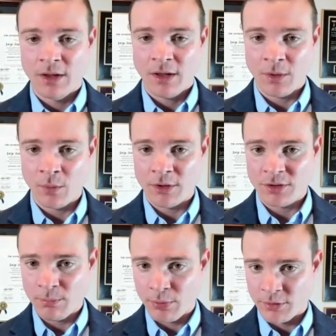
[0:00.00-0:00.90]
in which
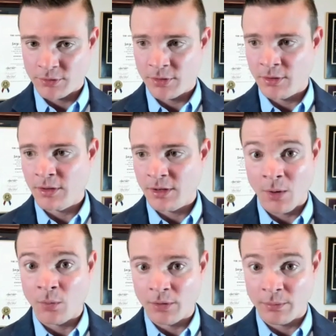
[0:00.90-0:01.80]
a person, I
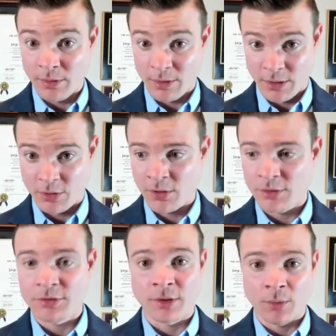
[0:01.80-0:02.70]
would
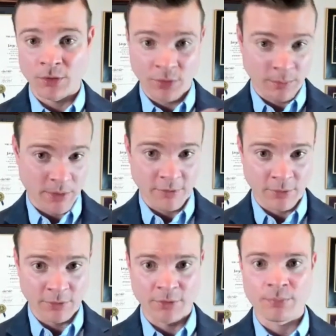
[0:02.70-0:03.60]
encourage someone to apply
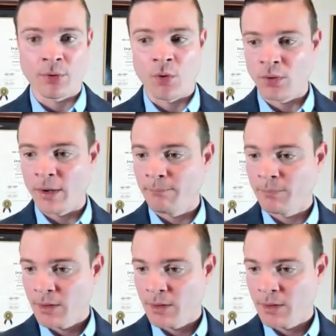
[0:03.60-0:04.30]
for this program.